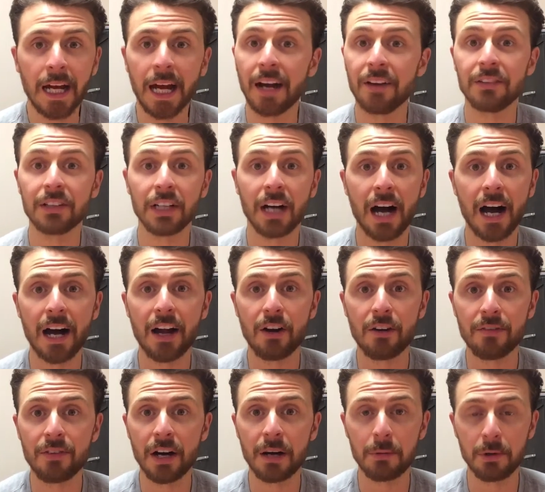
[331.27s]
Having
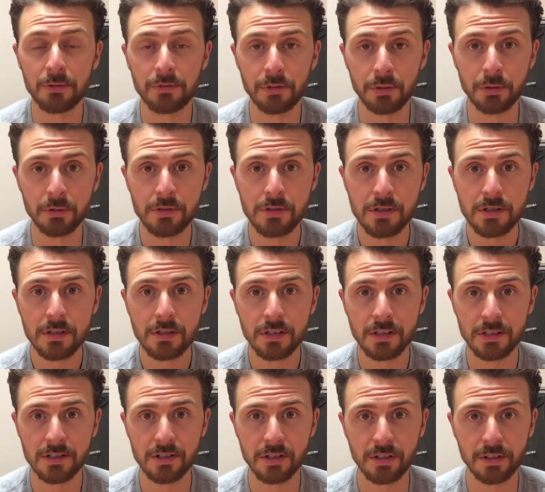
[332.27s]
higher fiber foods
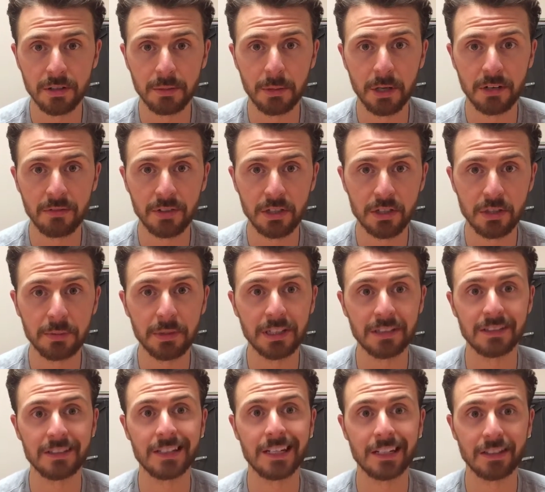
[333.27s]
is certainly beneficial
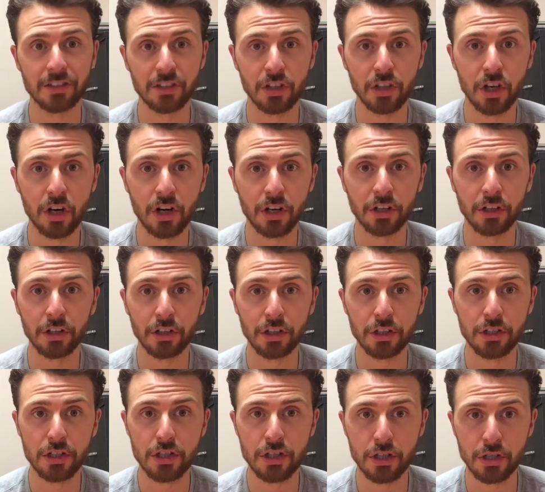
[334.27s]
because it takes longer
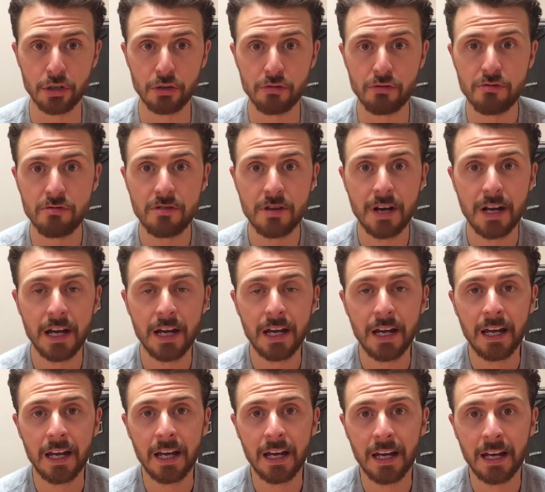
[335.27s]
to chew.
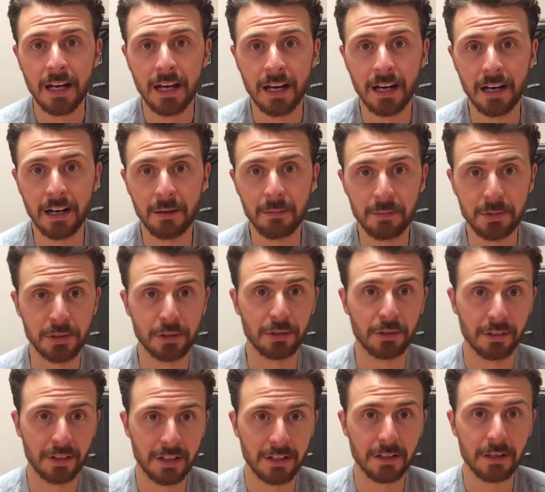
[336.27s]
So
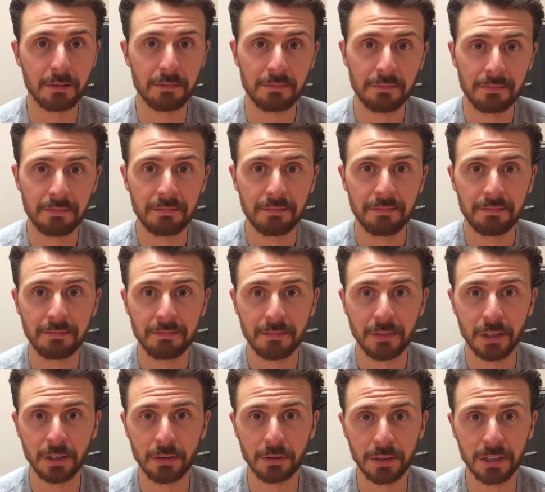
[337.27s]
you'll end up,
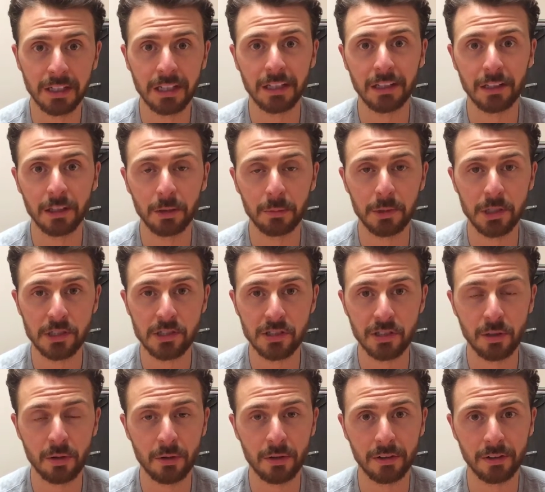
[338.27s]
eating a little bit
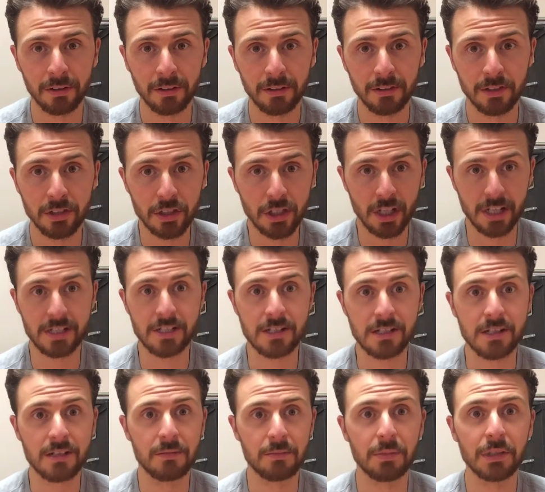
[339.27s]
slower
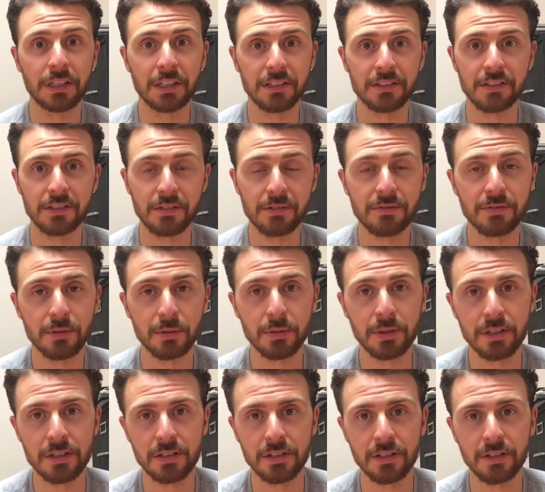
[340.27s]
just because of the
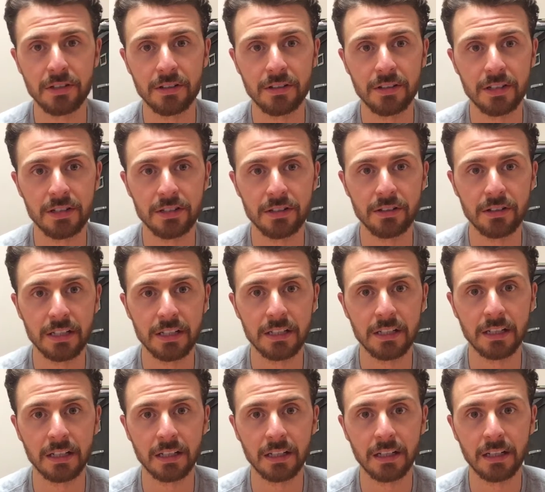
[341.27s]
food that you're
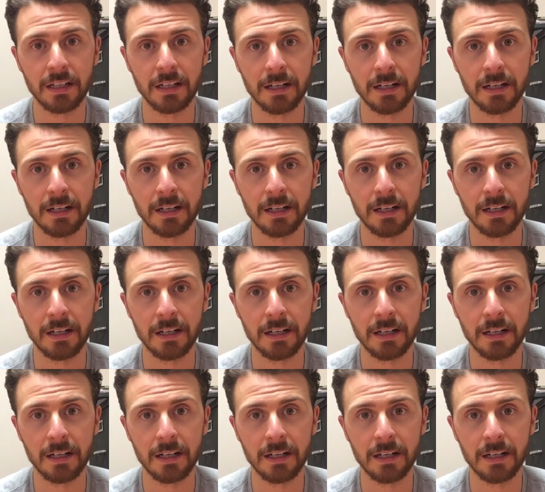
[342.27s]
eating.